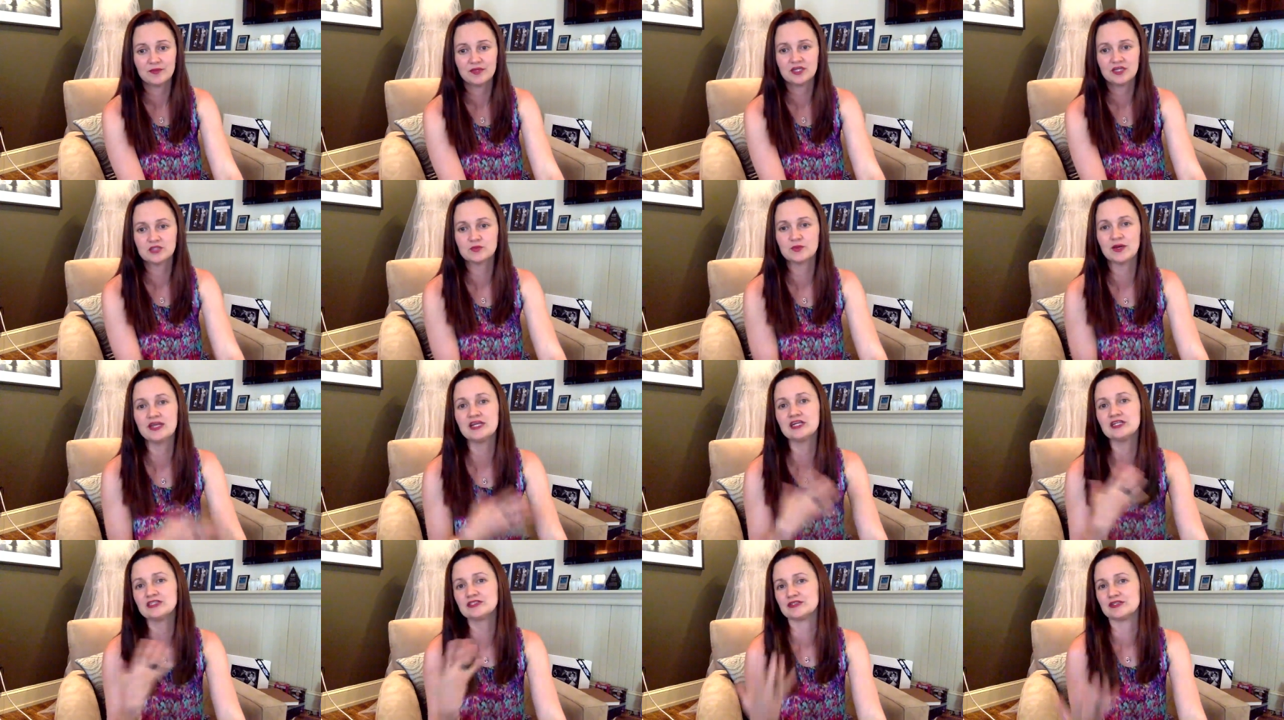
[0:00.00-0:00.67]
because
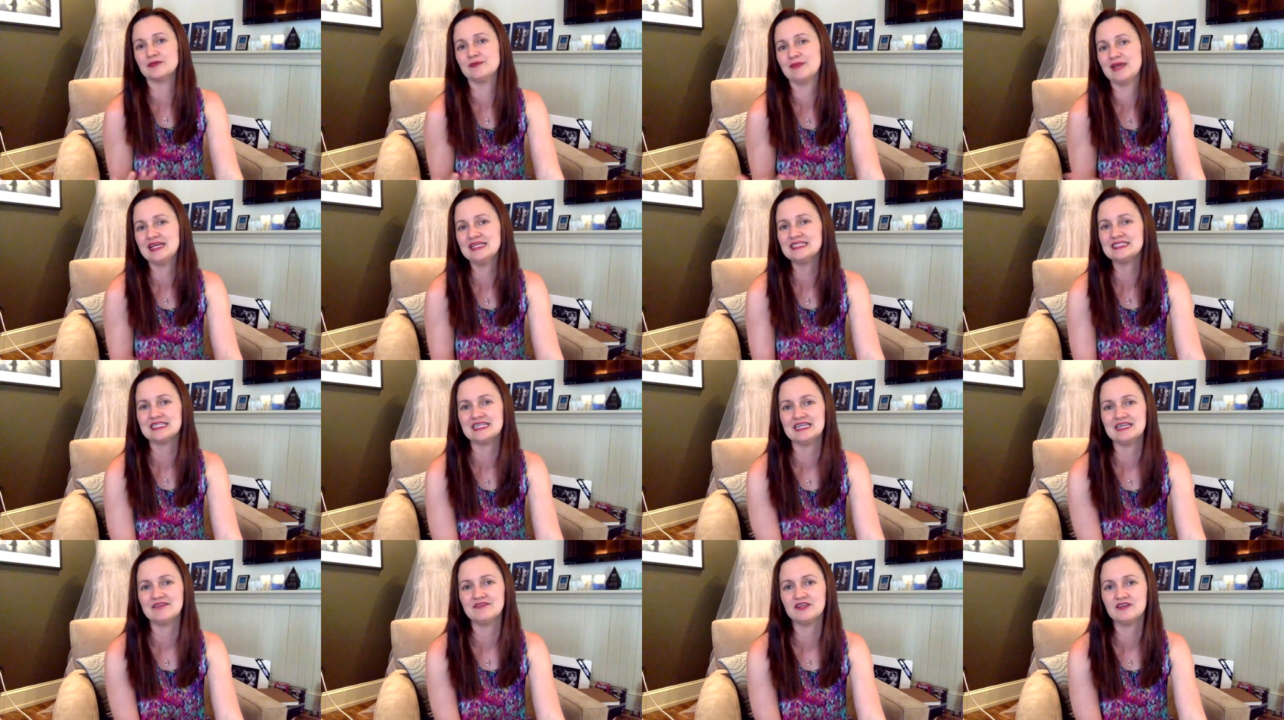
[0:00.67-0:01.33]
weddings are
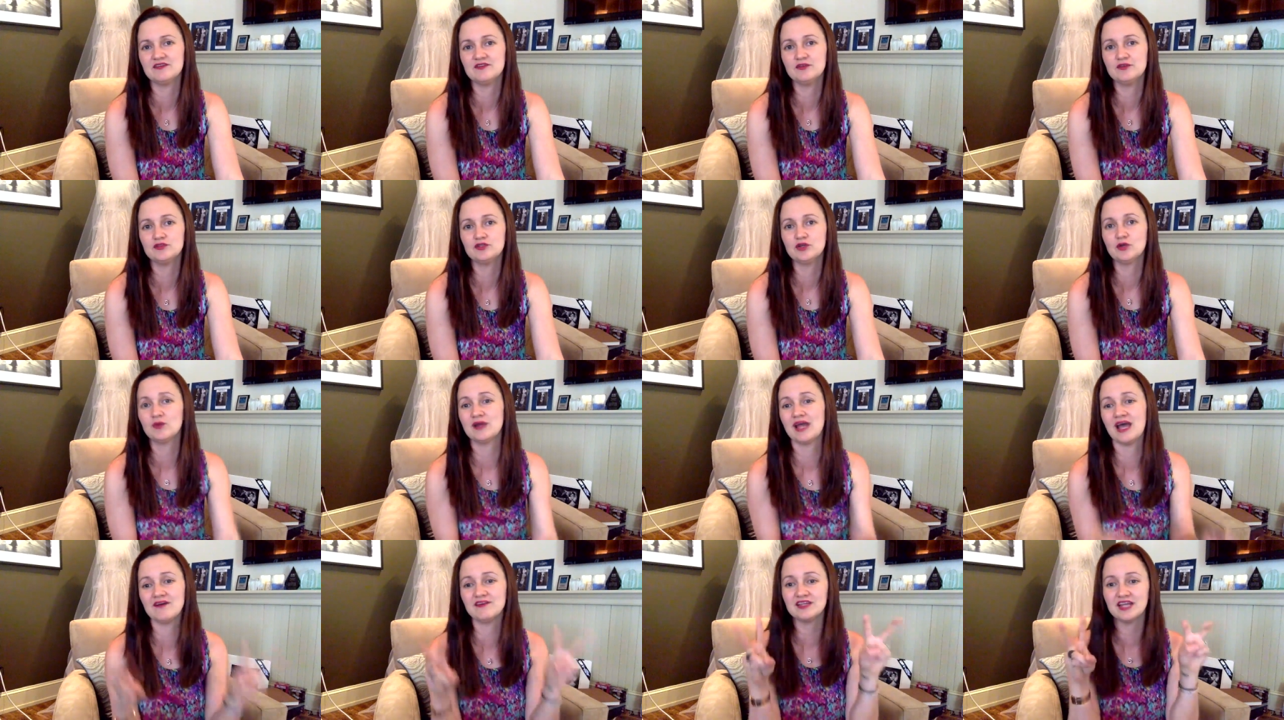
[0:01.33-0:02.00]
amazing even if you
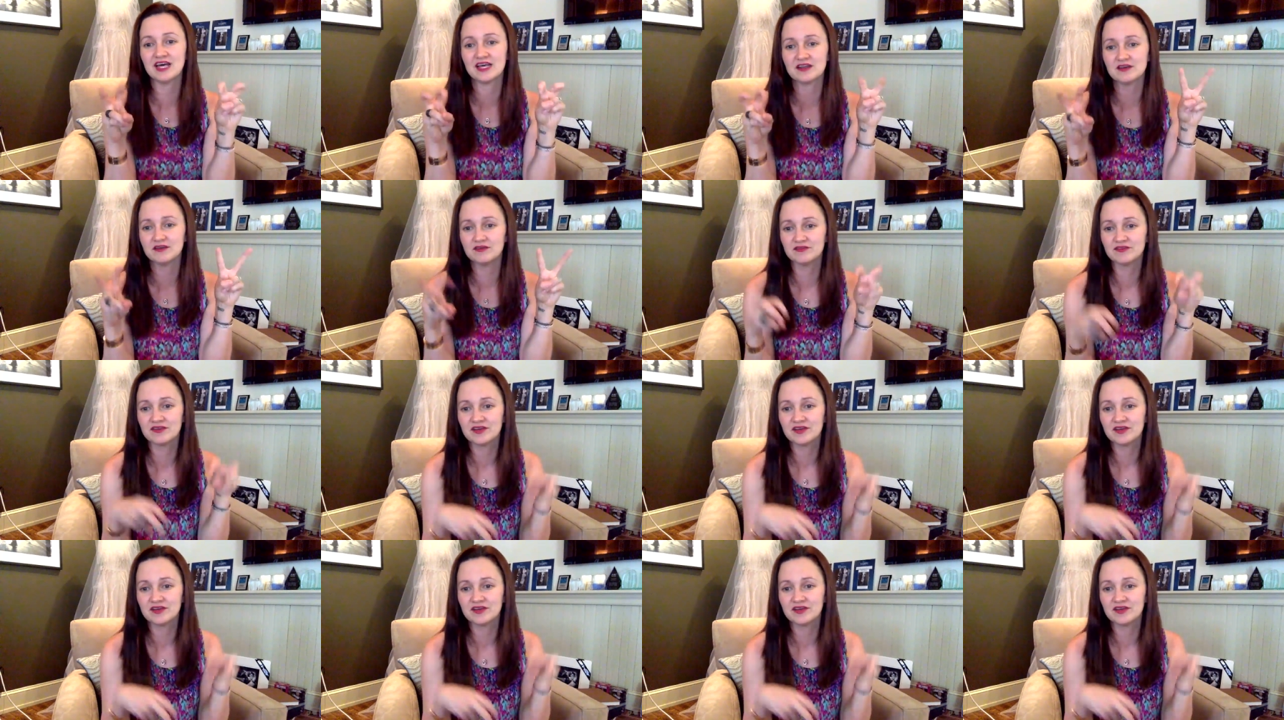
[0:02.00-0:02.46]
don't have a lot of